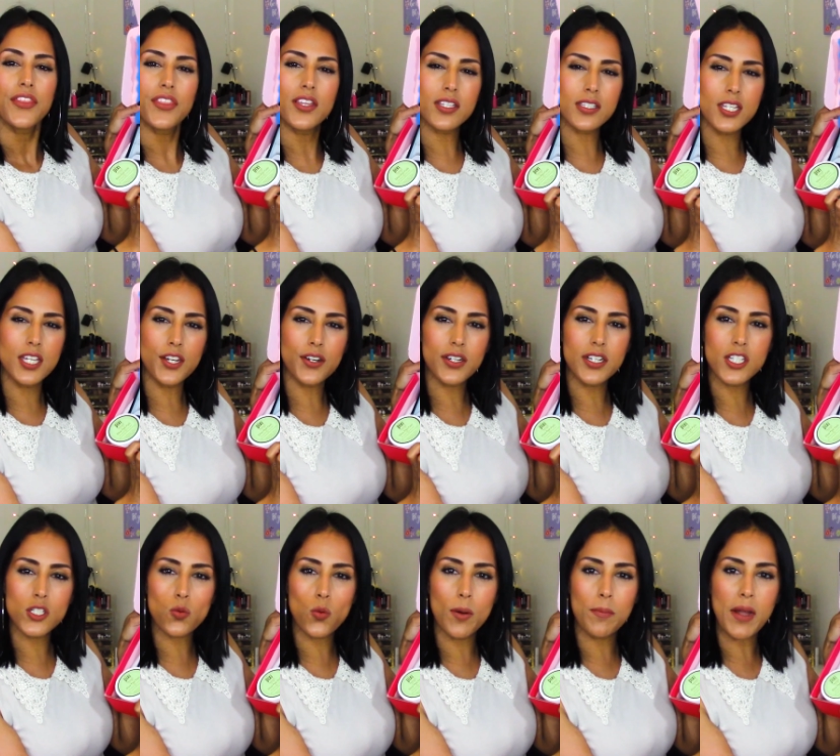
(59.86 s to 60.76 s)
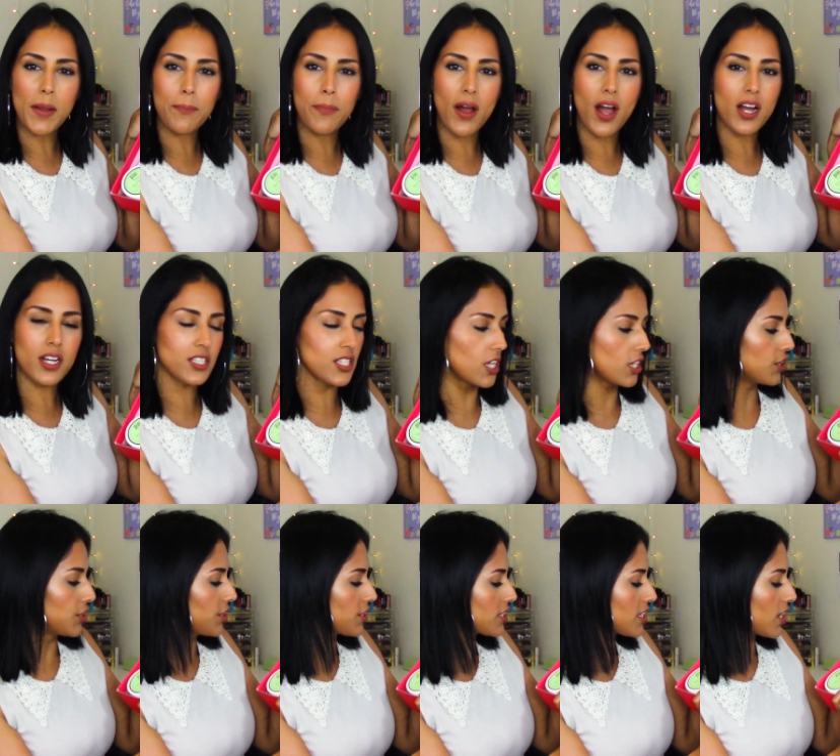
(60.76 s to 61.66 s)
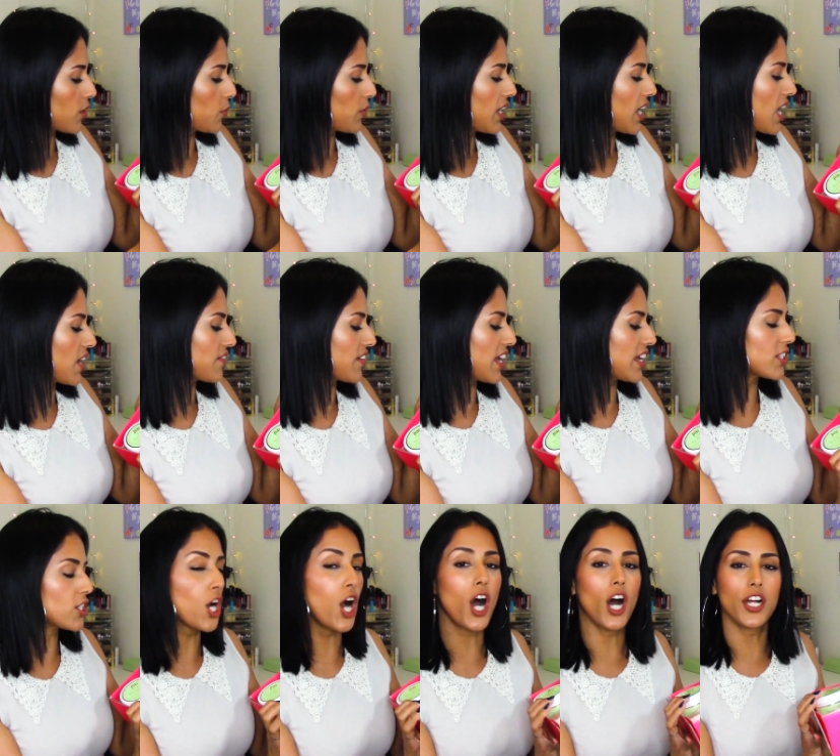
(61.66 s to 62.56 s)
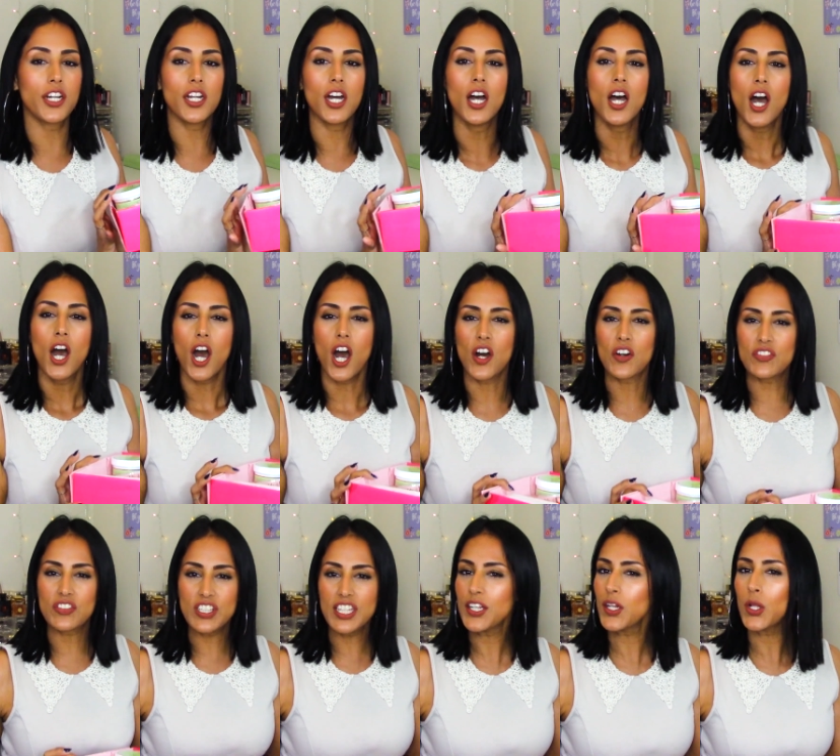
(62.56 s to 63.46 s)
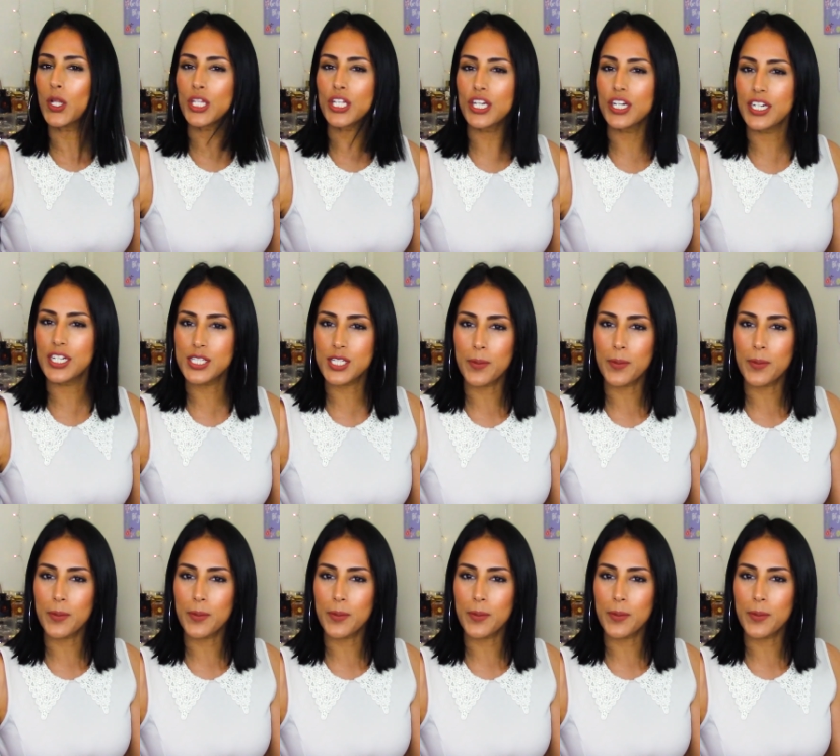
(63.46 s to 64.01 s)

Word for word: This here is what my box looks like. We have a ton of little goodies